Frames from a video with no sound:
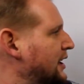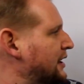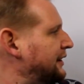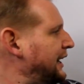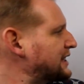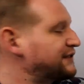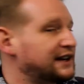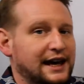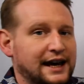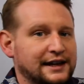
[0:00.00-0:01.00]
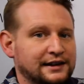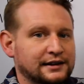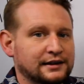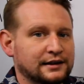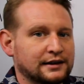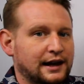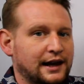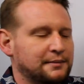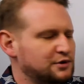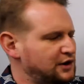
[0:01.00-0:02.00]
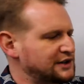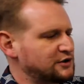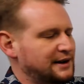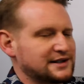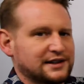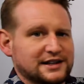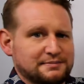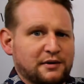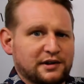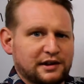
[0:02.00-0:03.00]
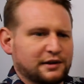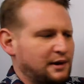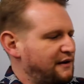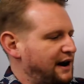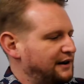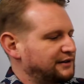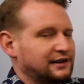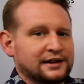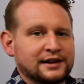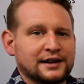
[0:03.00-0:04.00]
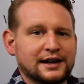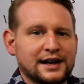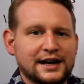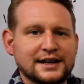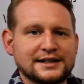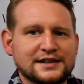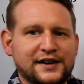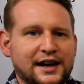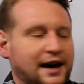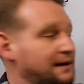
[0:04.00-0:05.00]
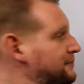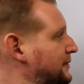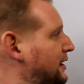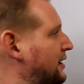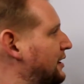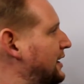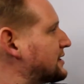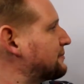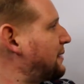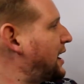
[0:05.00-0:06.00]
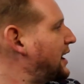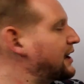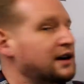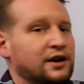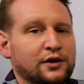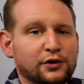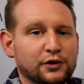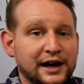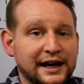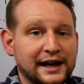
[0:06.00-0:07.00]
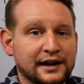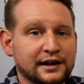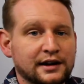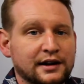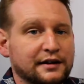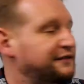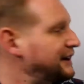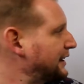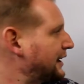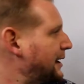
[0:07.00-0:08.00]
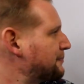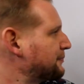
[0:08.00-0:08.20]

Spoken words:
The next finger in, try to imagine this mirrored the other way around, is this finger. It's my ring finger.